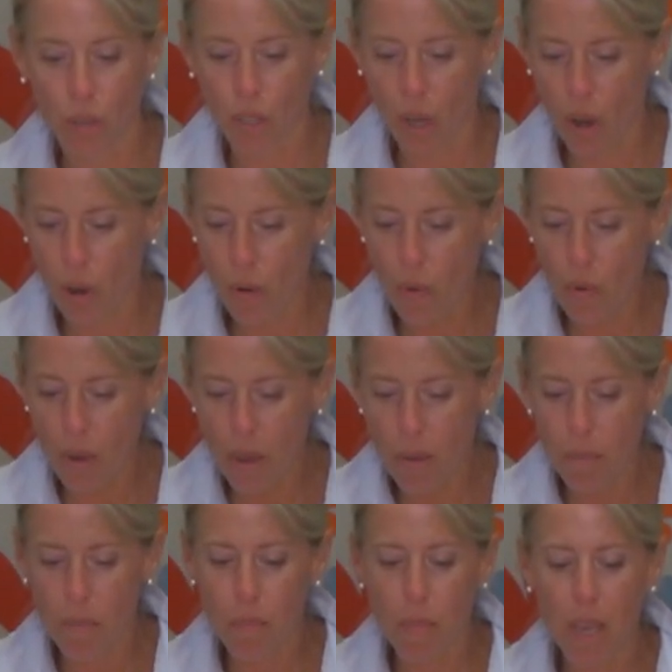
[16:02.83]
dough,
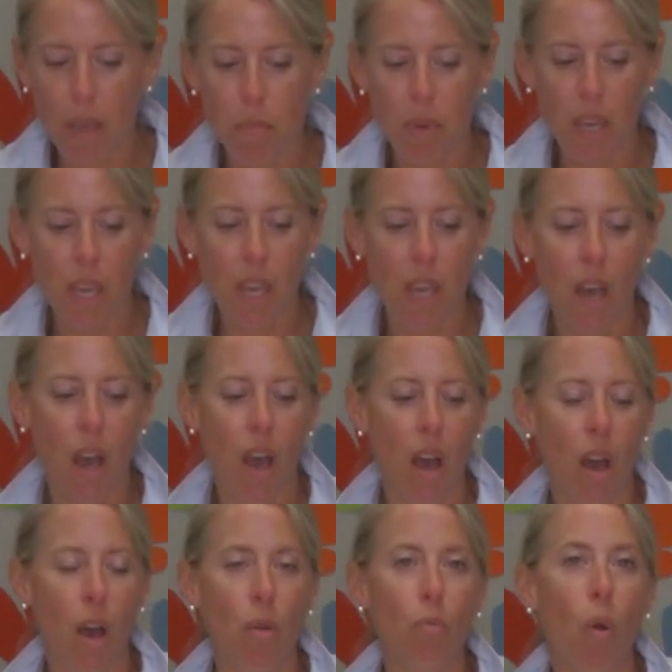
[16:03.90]
maybe
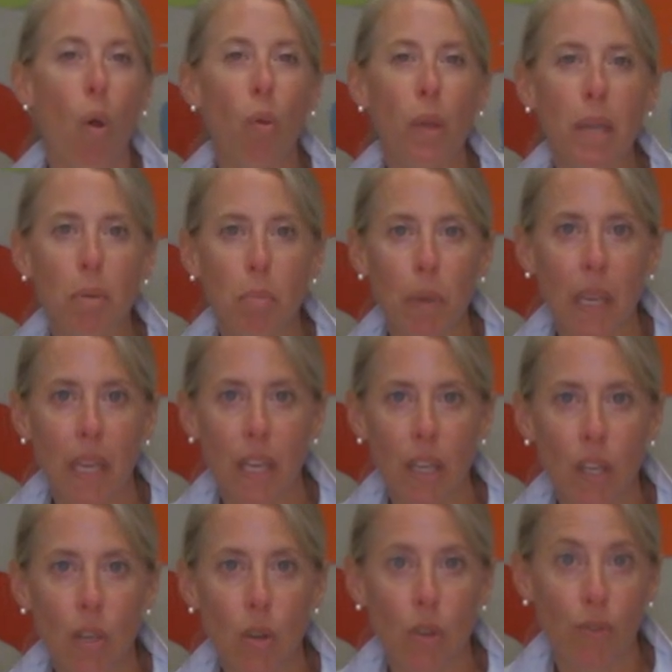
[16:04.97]
a rolling
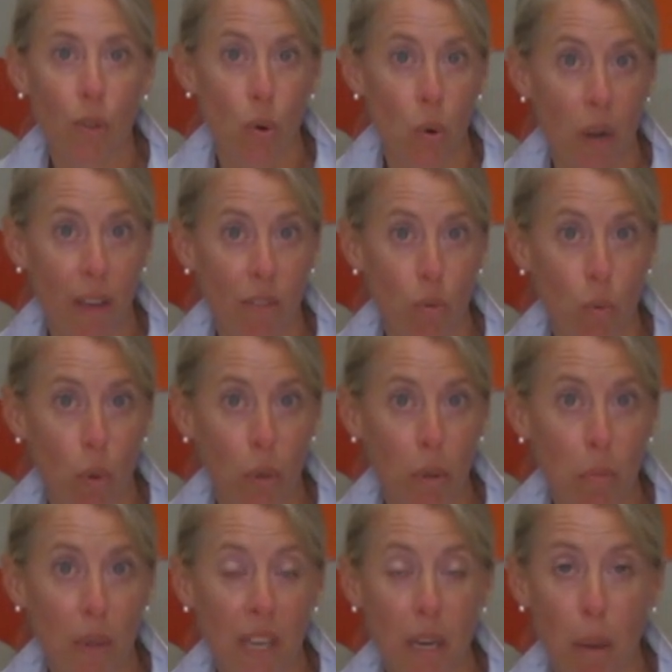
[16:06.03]
pin. If you don't have a
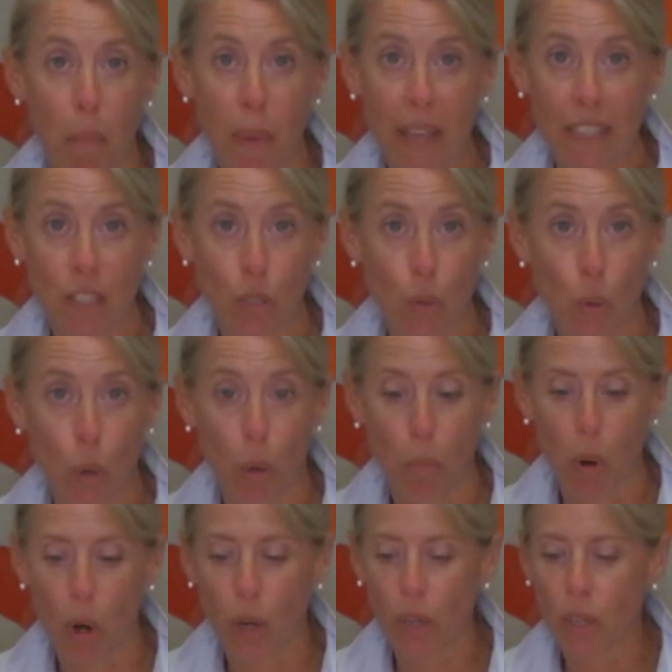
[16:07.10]
rolling pin, a pencil or a
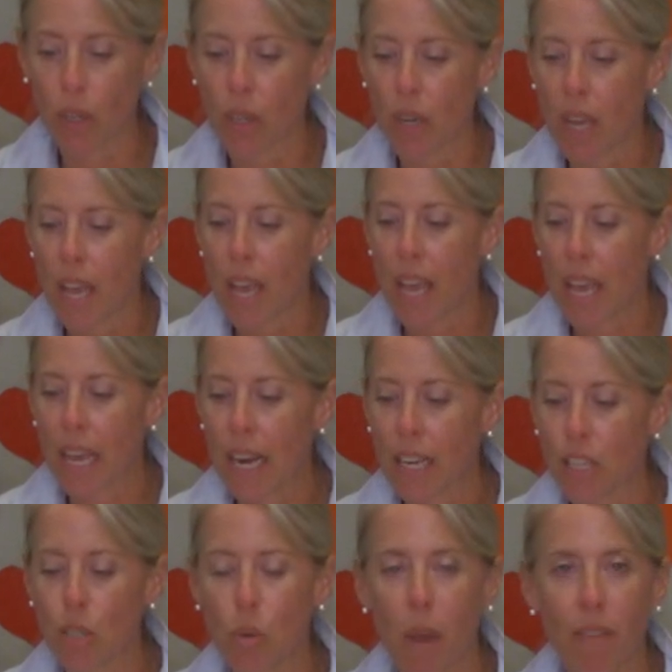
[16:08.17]
marker. And I
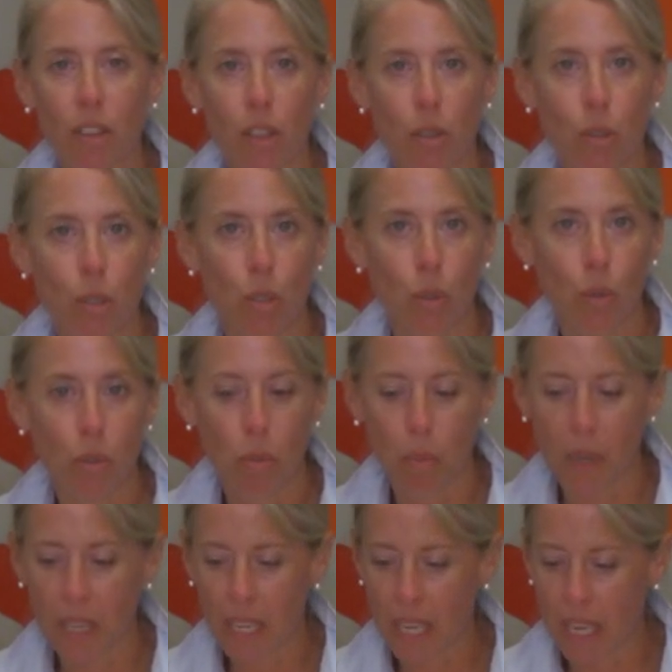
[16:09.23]
do have a little
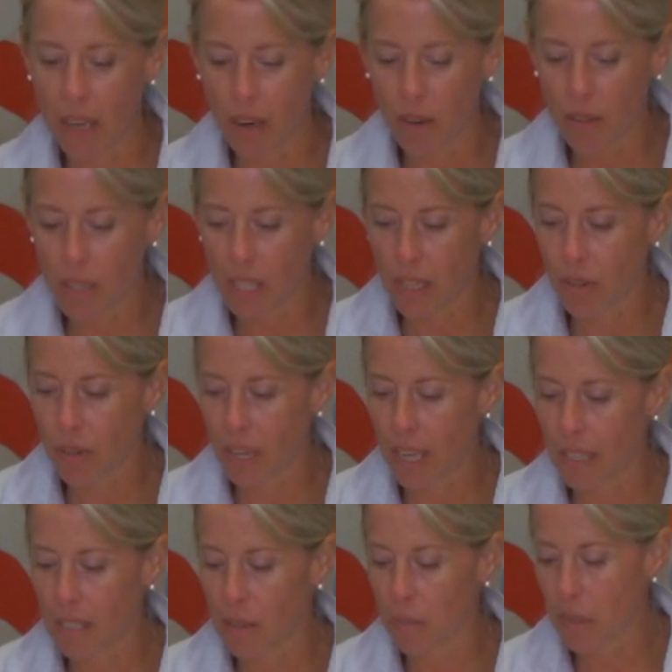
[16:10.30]
toothpick here to
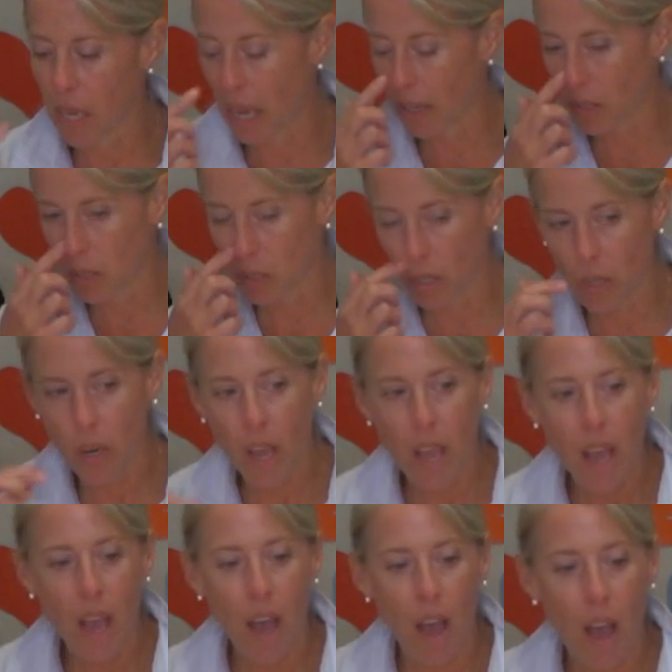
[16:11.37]
create some texture.
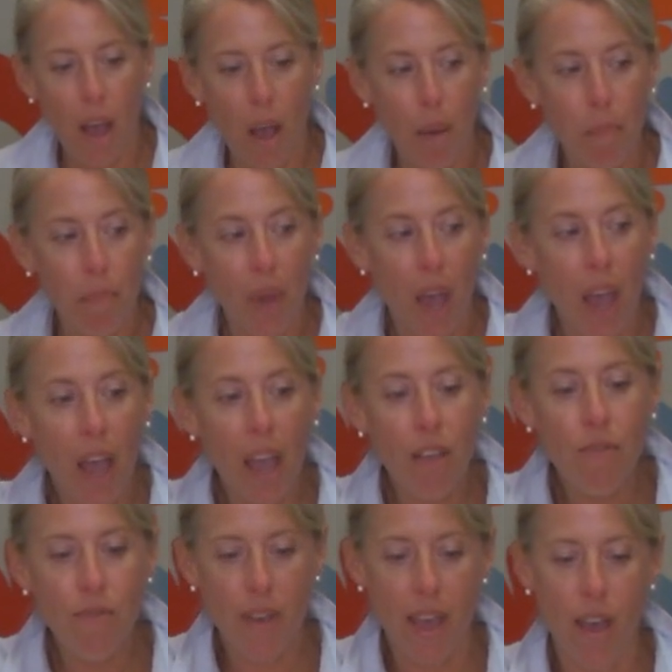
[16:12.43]

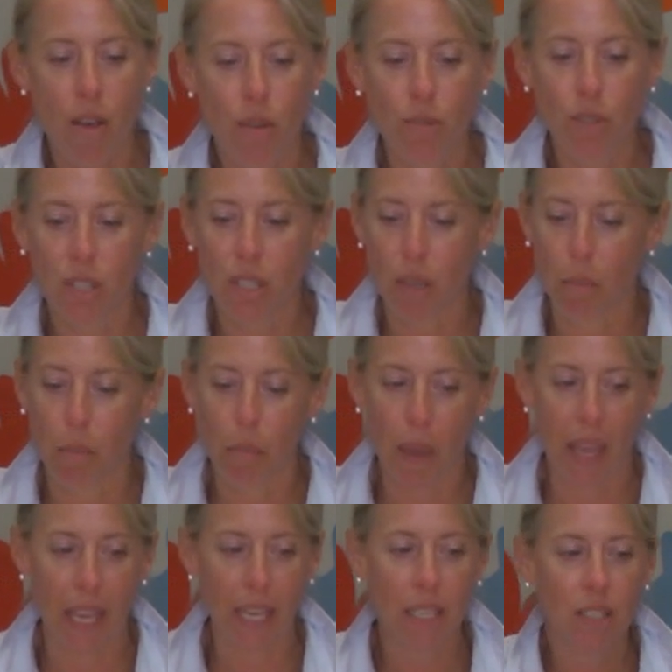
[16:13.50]
I found some
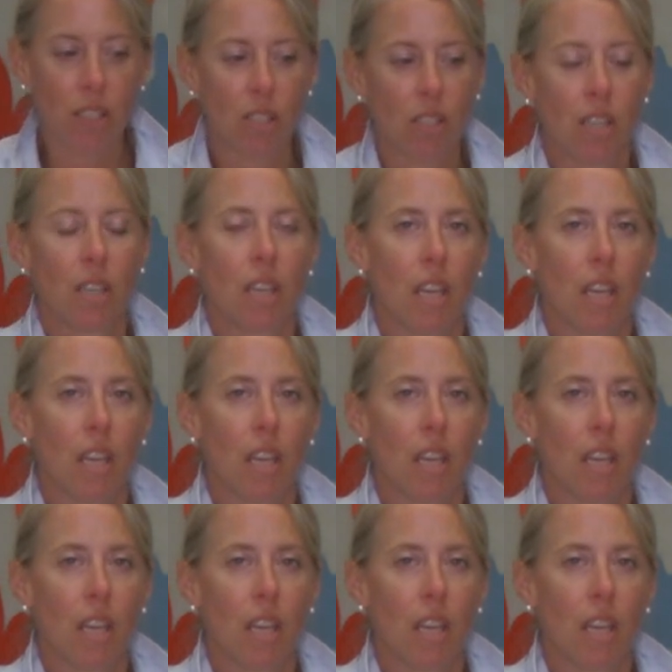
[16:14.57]
paint.